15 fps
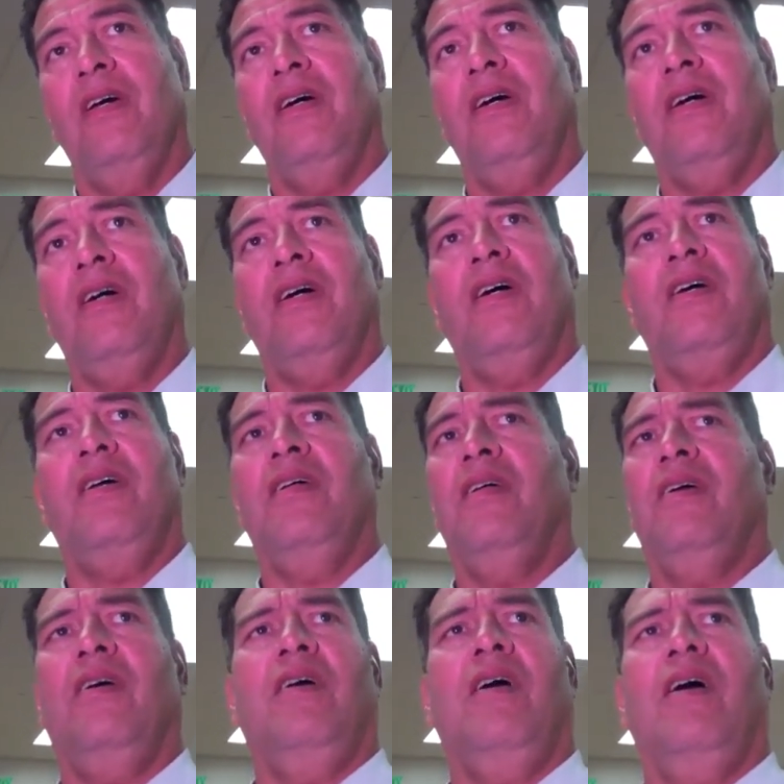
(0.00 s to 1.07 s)

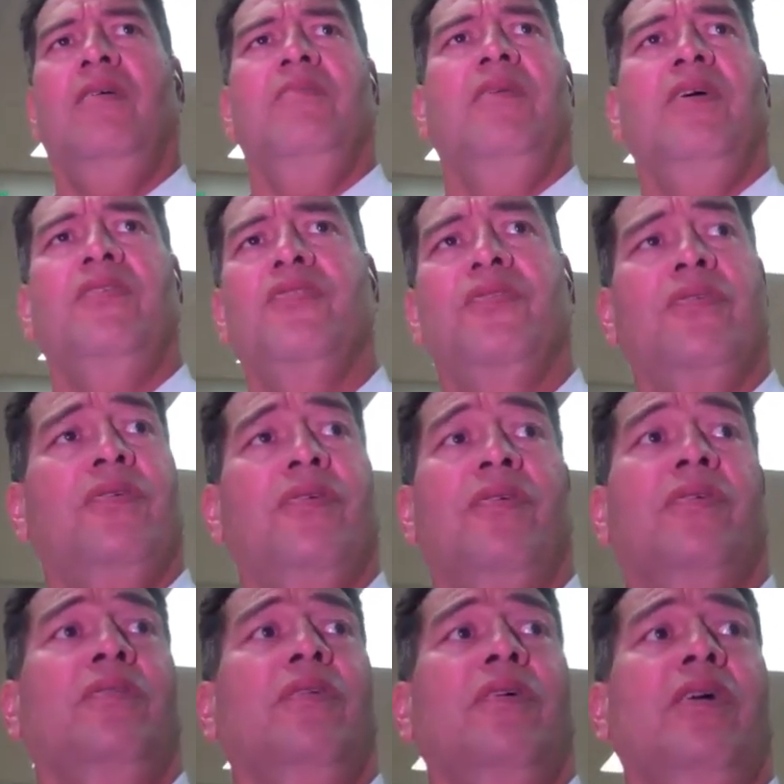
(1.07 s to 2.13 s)
I'm not sure.
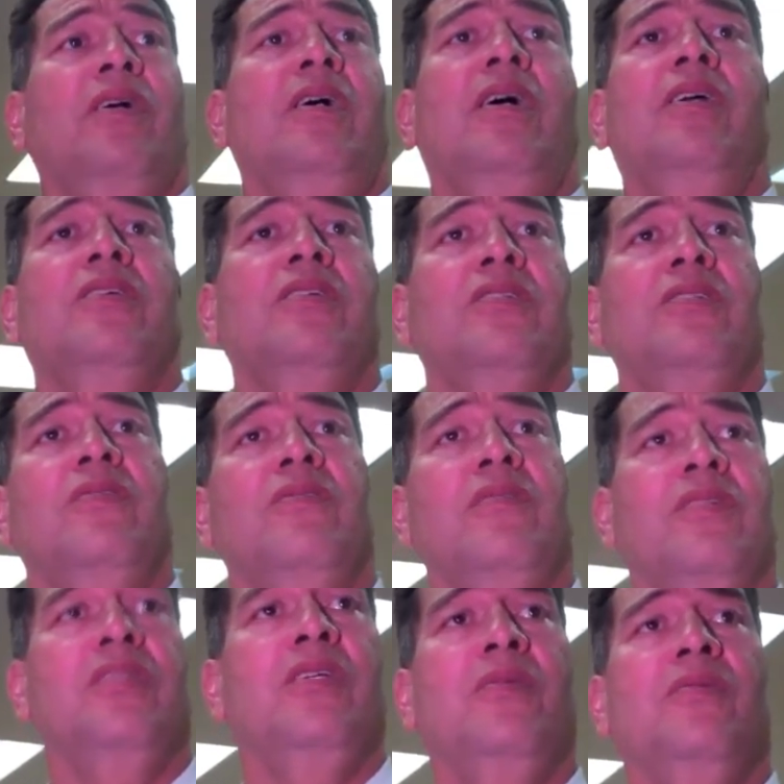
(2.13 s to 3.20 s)
I just
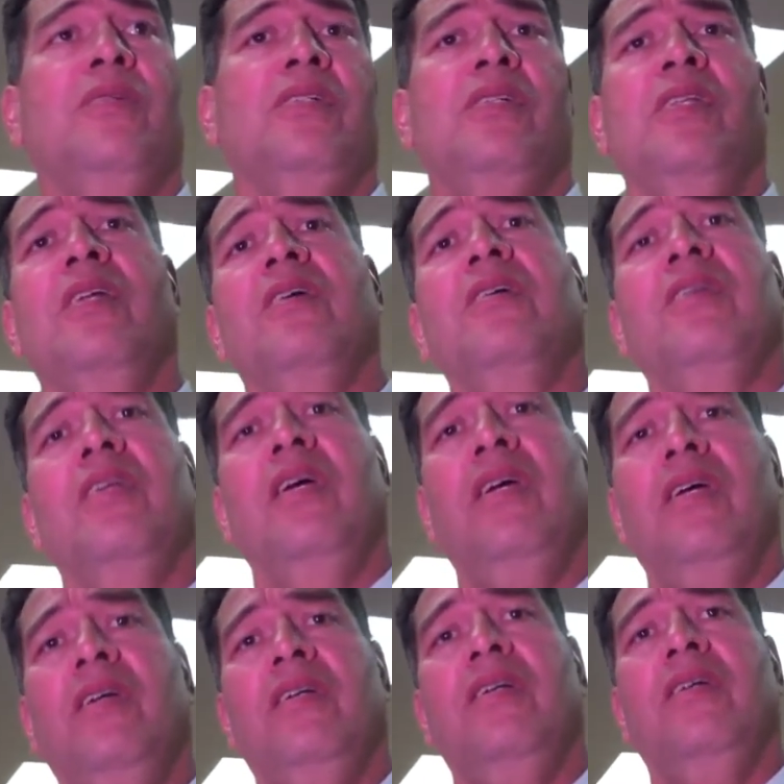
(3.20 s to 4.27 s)
noticed he wasn't there
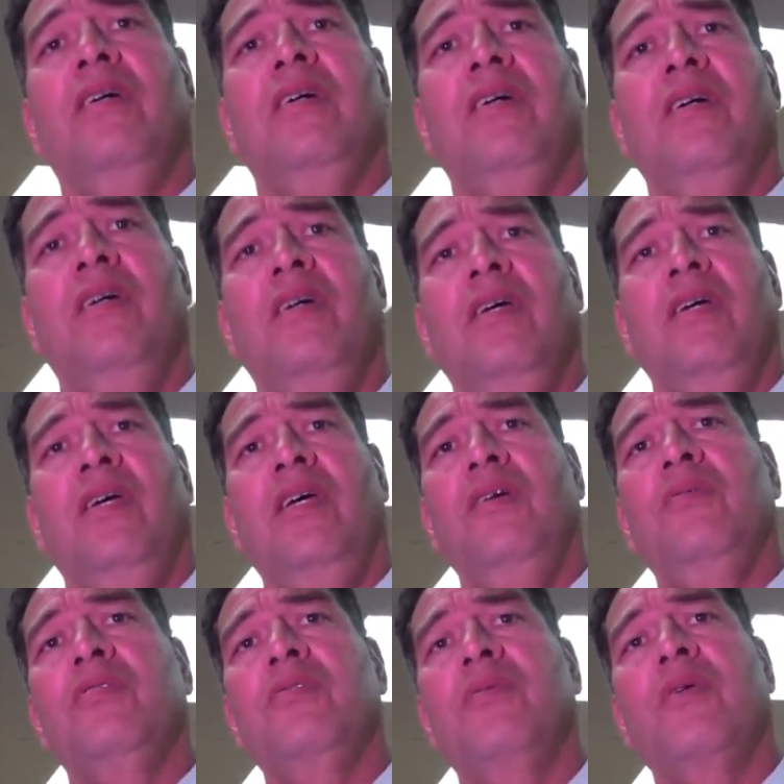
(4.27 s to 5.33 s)
today, and
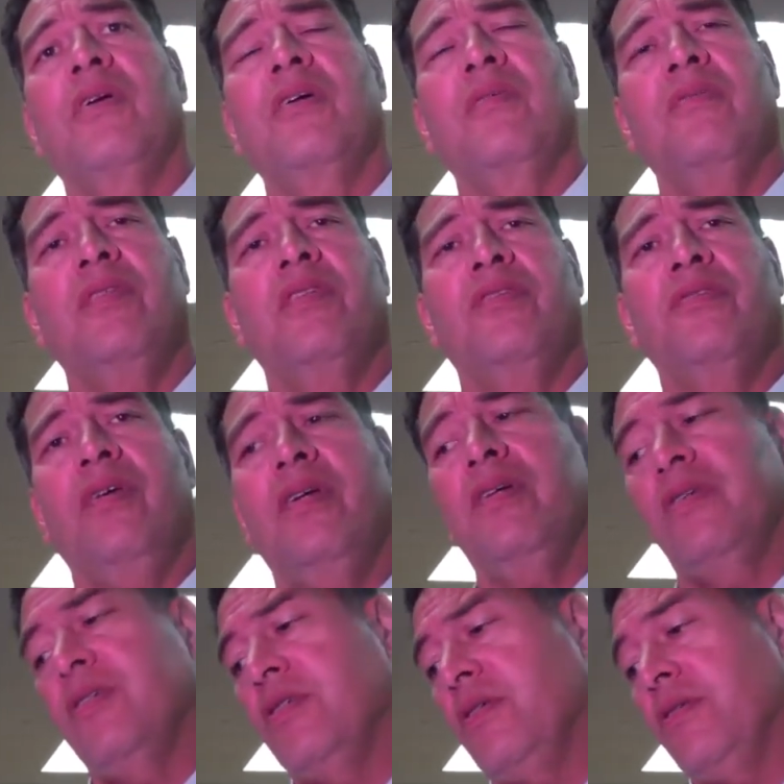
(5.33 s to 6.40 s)
he was working with the
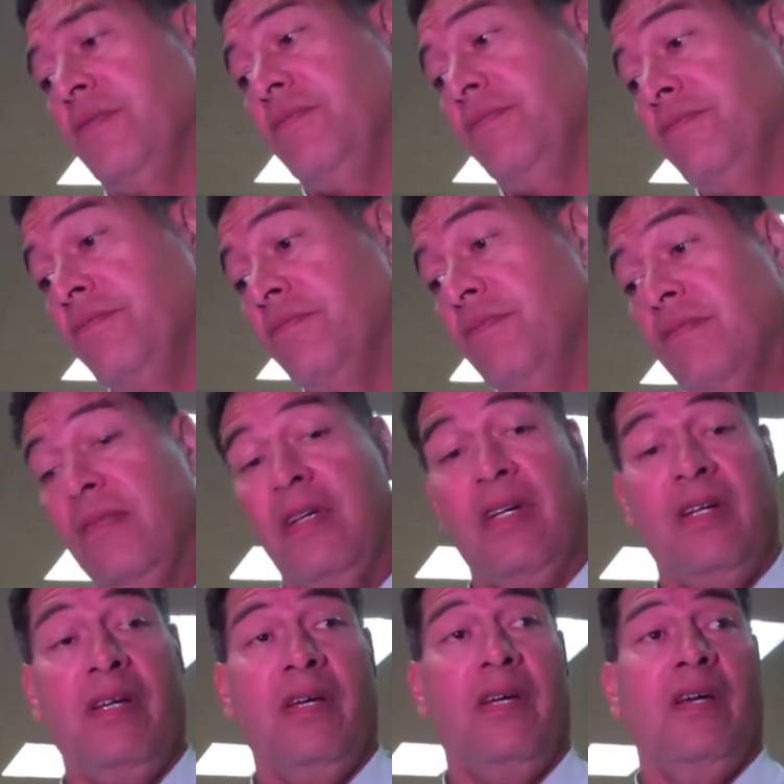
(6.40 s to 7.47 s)
trainer. So
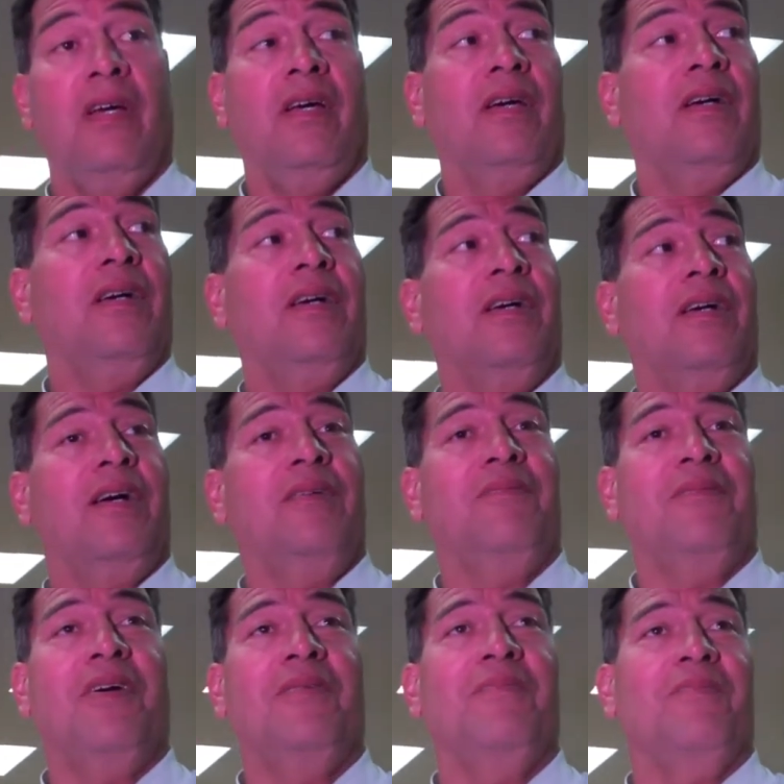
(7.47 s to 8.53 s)

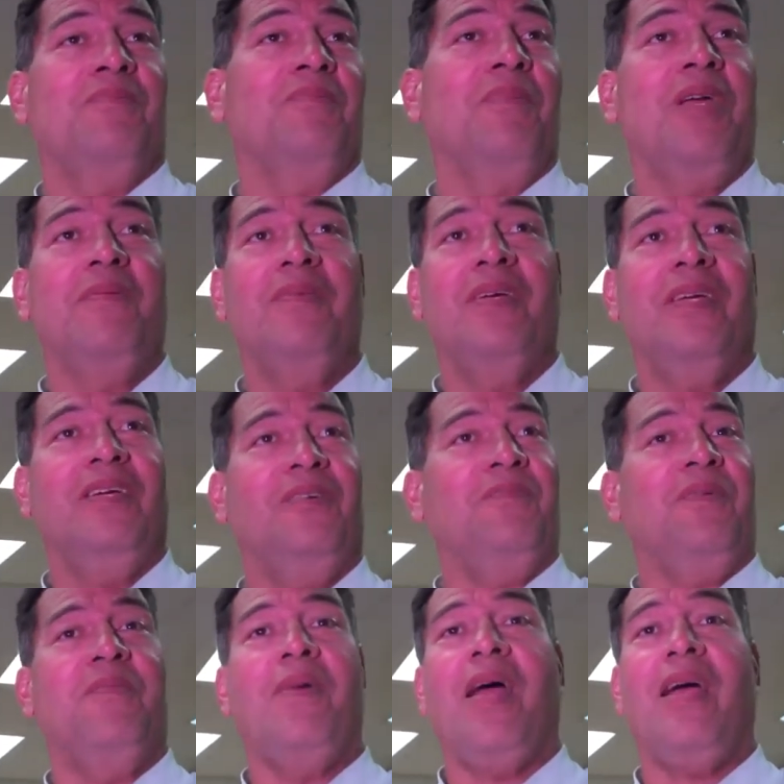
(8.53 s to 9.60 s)
I'm maybe he'll
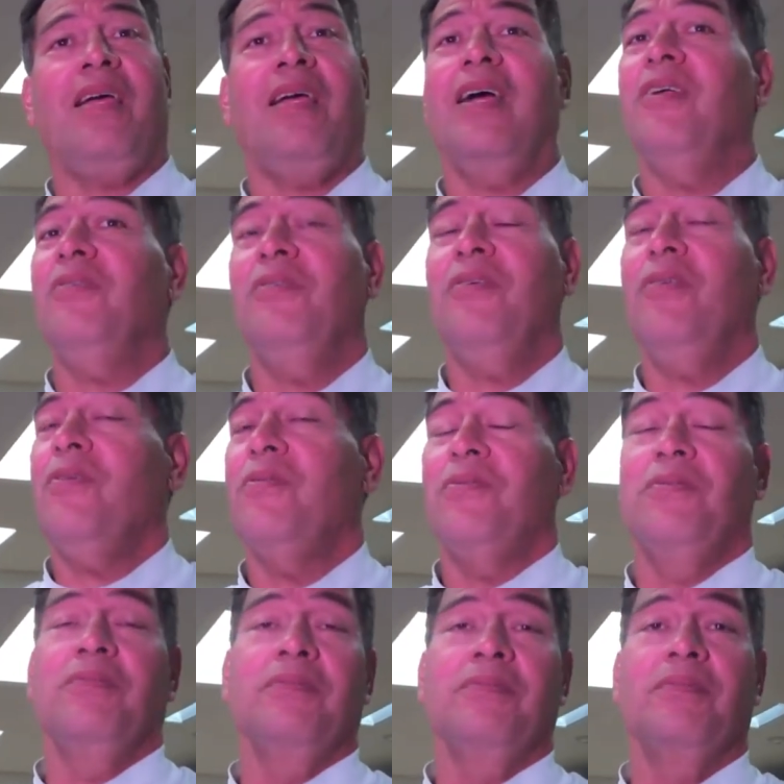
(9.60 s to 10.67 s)
be back. I don't know.
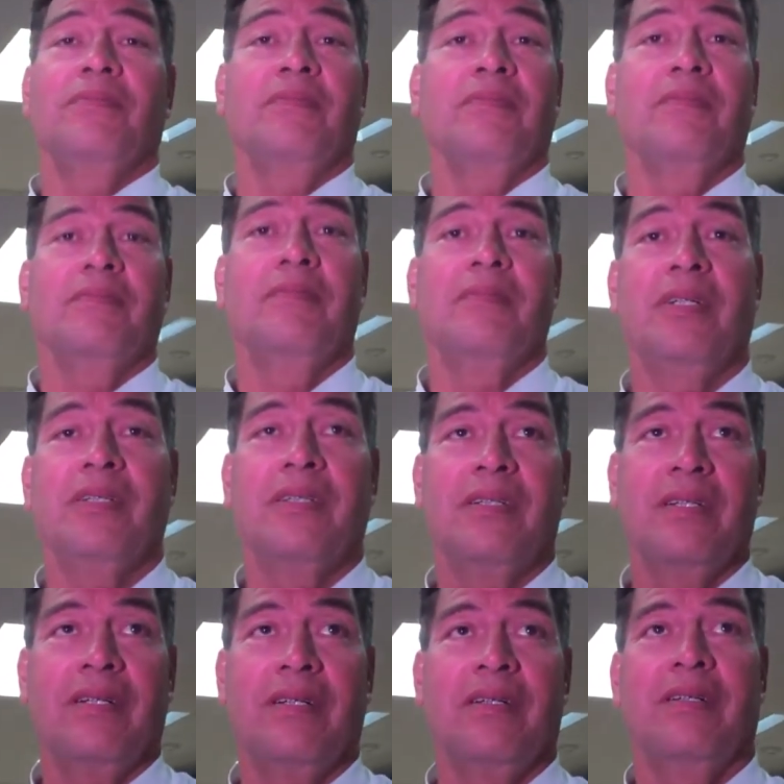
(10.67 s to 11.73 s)
Mm-hmm.
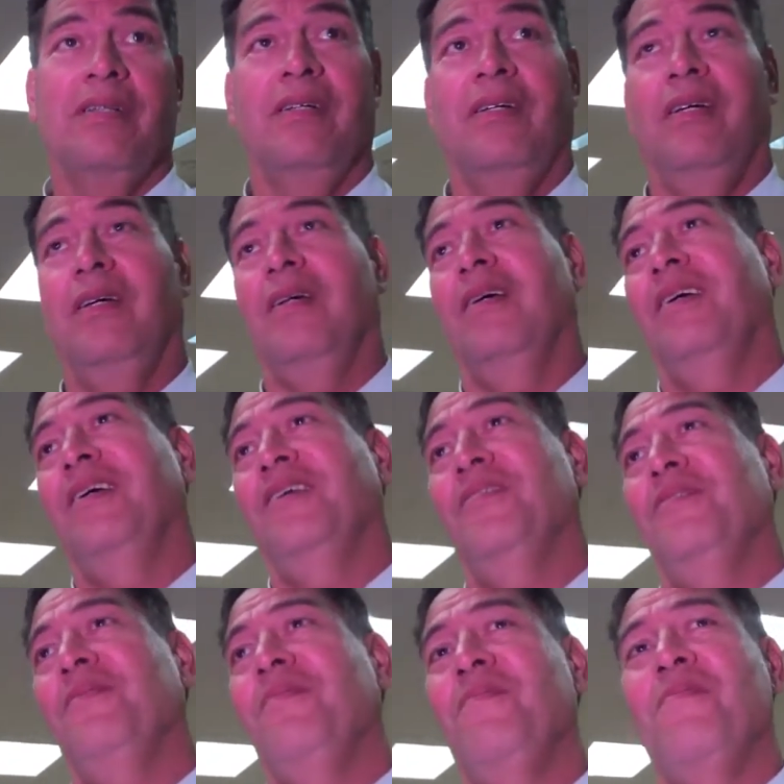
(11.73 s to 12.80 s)
But,